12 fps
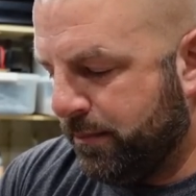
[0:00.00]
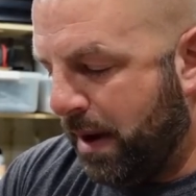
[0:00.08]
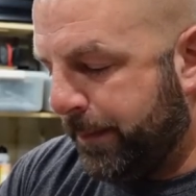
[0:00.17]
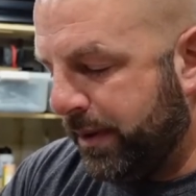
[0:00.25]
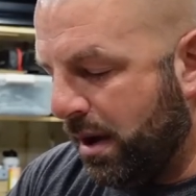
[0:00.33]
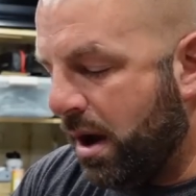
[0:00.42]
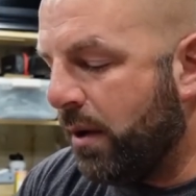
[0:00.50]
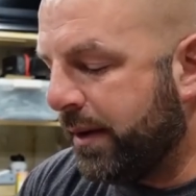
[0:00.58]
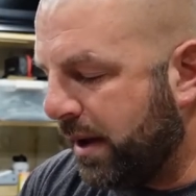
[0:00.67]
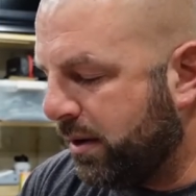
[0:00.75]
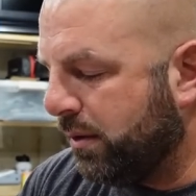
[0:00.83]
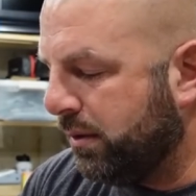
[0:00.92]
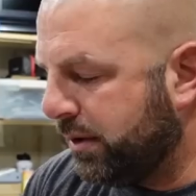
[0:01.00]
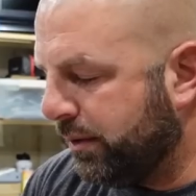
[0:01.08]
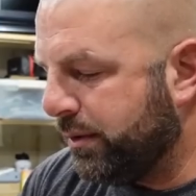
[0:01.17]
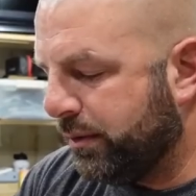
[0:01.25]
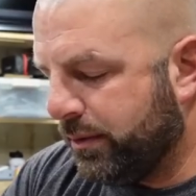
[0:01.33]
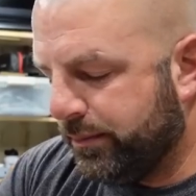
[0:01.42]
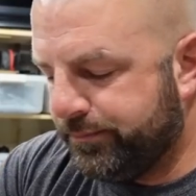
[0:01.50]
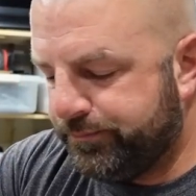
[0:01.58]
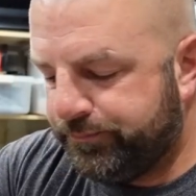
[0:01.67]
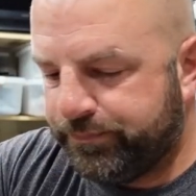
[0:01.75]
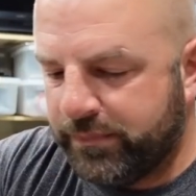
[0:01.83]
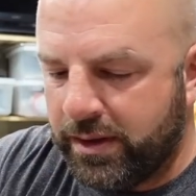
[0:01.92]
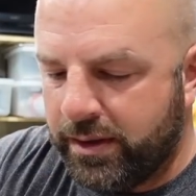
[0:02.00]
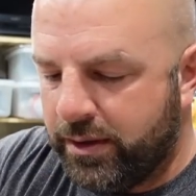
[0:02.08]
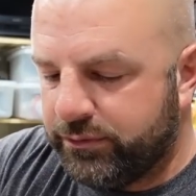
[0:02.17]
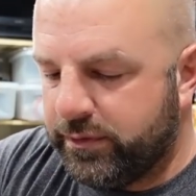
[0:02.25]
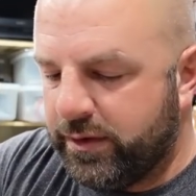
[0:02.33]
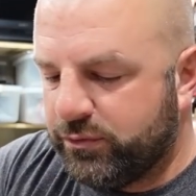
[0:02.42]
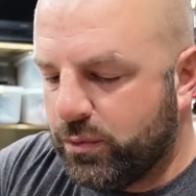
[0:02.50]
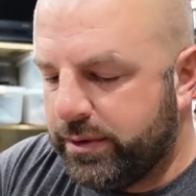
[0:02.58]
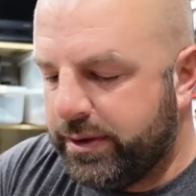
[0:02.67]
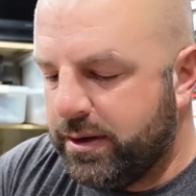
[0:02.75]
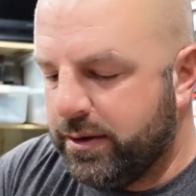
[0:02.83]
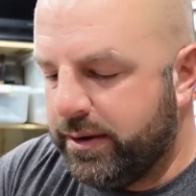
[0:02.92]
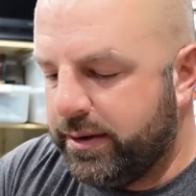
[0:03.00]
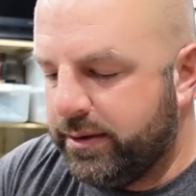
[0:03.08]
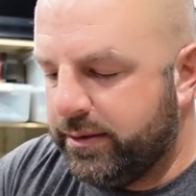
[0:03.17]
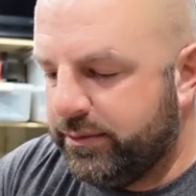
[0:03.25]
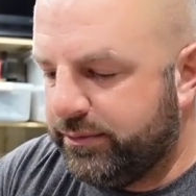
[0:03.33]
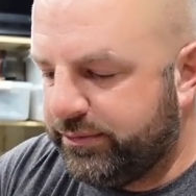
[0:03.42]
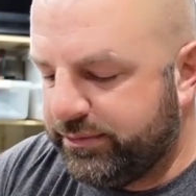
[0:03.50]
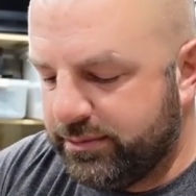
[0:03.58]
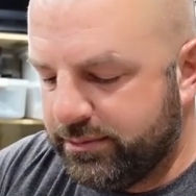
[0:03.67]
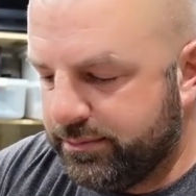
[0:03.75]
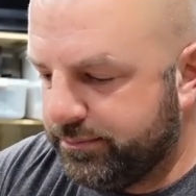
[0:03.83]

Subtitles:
might be, oh, okay, cool. So this one here is